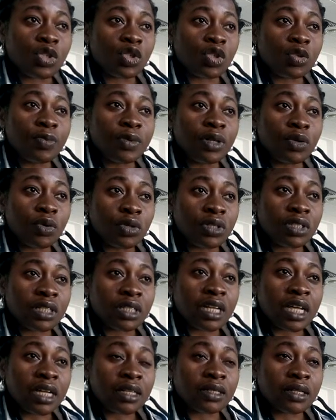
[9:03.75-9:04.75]
should be
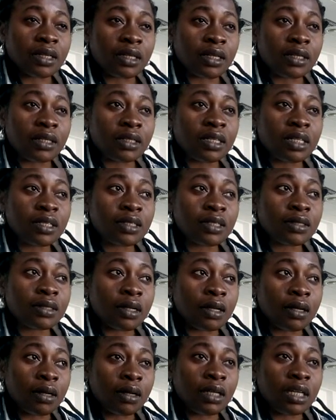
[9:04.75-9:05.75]
noted that this
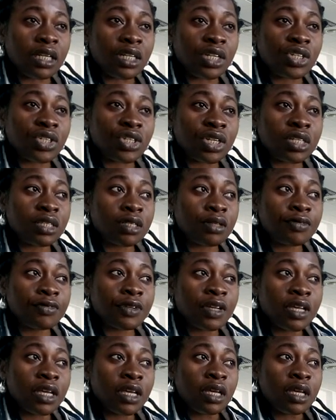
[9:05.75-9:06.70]
initiative